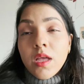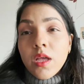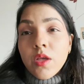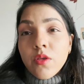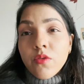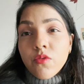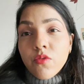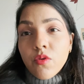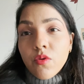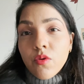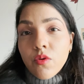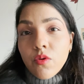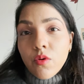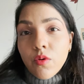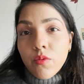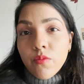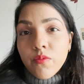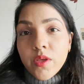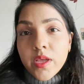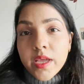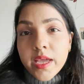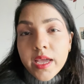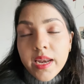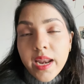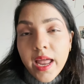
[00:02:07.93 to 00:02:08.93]
so
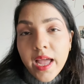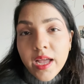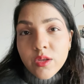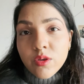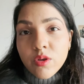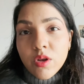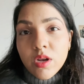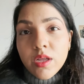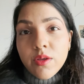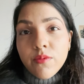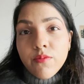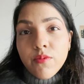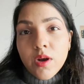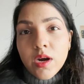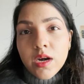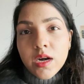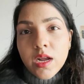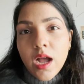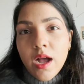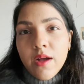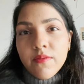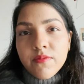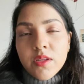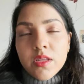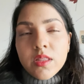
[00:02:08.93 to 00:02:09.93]
we can actually work
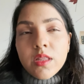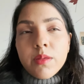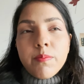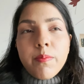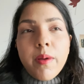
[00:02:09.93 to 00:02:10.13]
after the